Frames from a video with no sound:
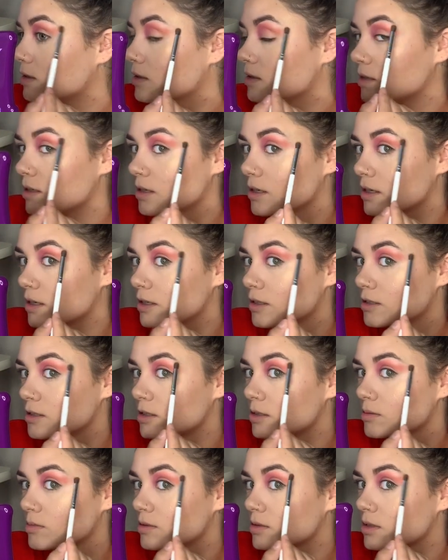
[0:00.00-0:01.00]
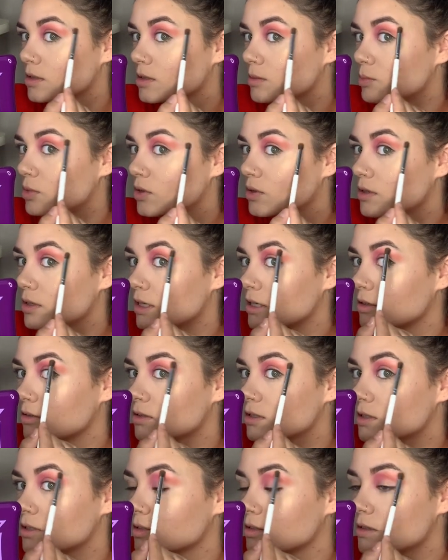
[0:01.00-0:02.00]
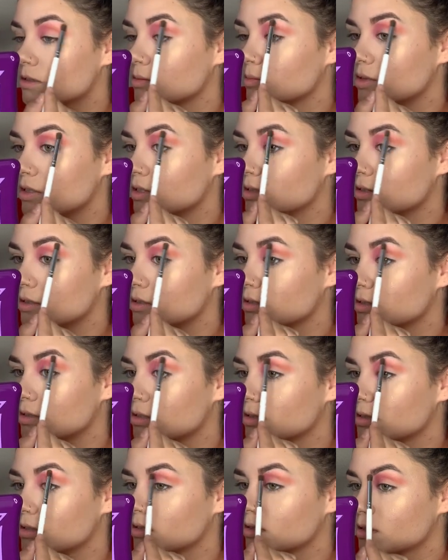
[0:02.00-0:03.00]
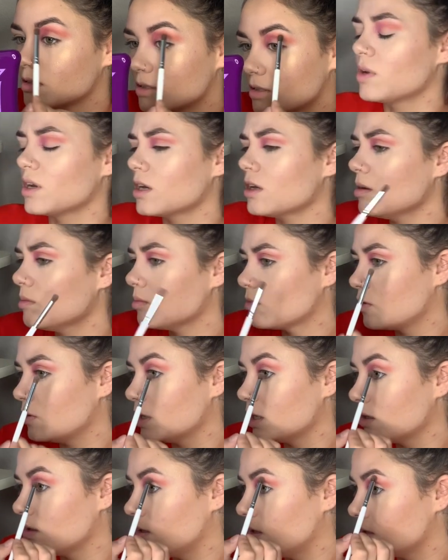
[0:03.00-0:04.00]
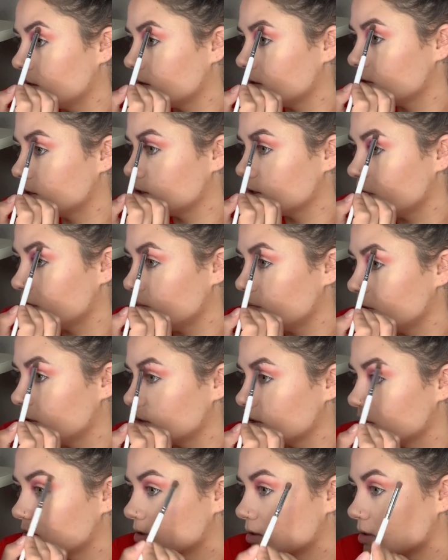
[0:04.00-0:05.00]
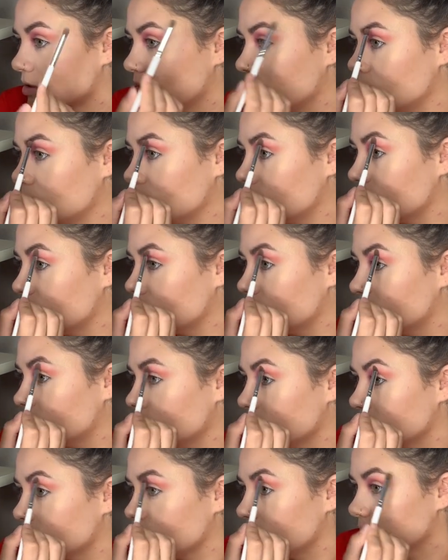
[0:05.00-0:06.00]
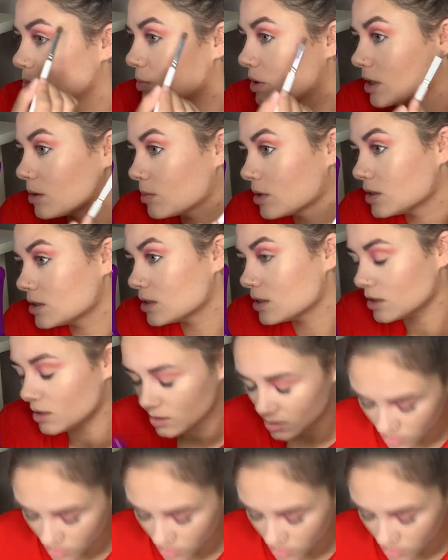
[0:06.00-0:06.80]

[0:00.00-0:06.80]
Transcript: the edge, and I'm just gonna pull it out just a little bit. Picking up quite a lot of this shade because it's much less pigmented